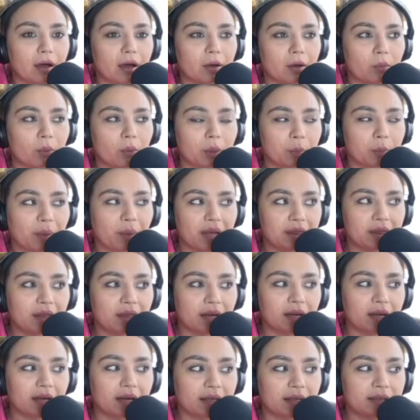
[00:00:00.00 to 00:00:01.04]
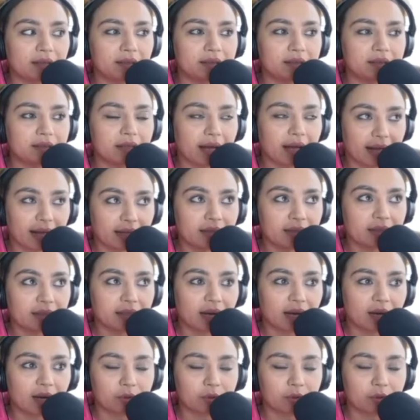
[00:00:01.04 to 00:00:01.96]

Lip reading: with mental health, I